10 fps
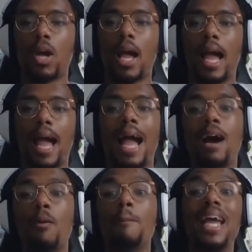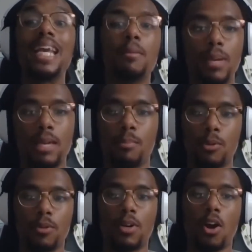how many
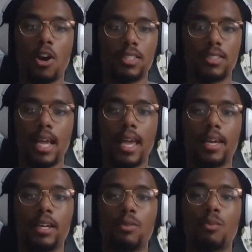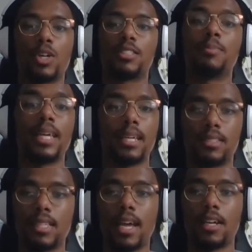people are saying what's being
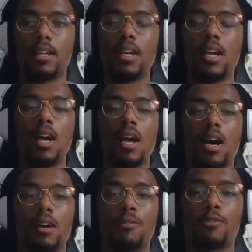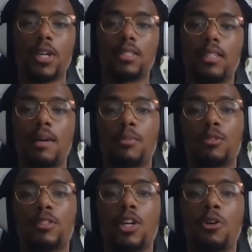said, for example.
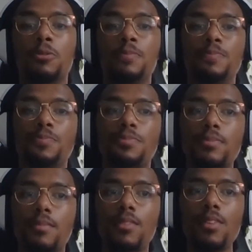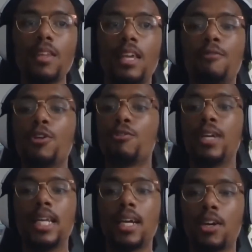So if you're
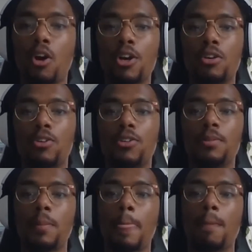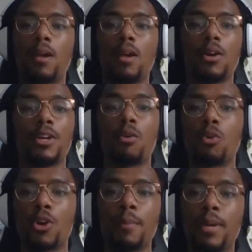reading an article, or
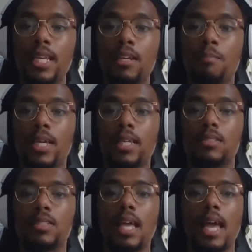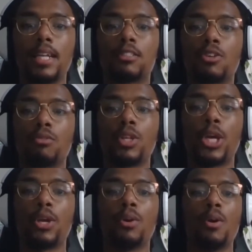an opinion piece, and it's
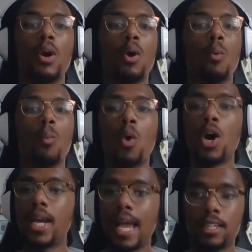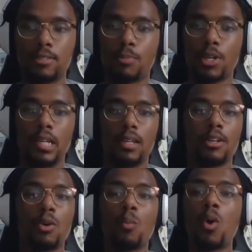only one expert,
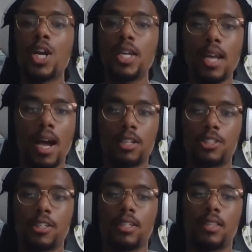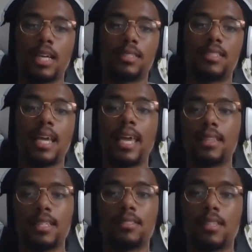one doctor that's saying
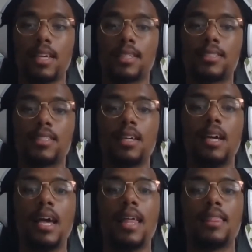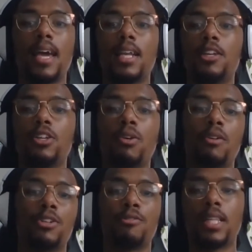these things, then
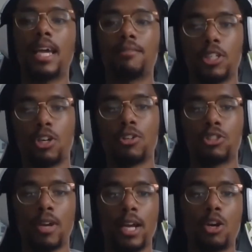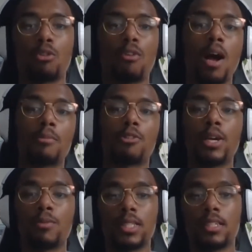you really have to go and try and
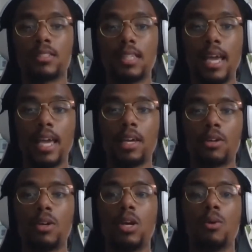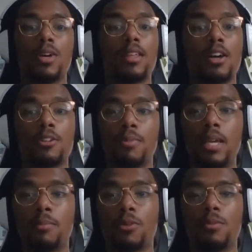corroborate what they're saying with other
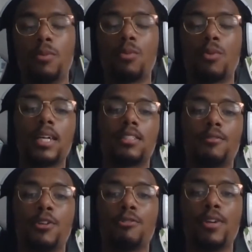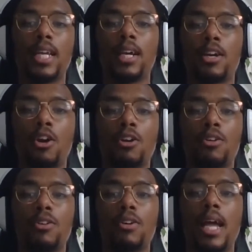people. Whereas if you're reading an
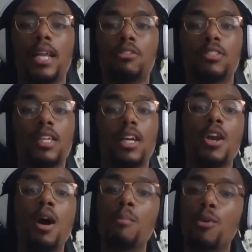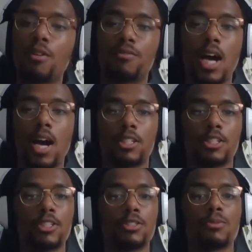article and you see a number of
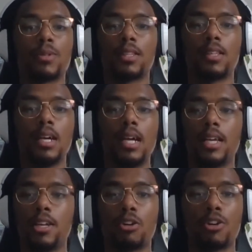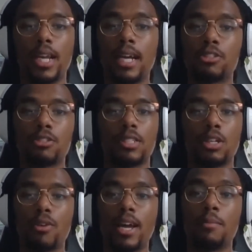doctors with, credentials and
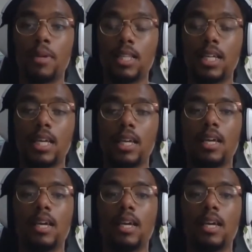credibility,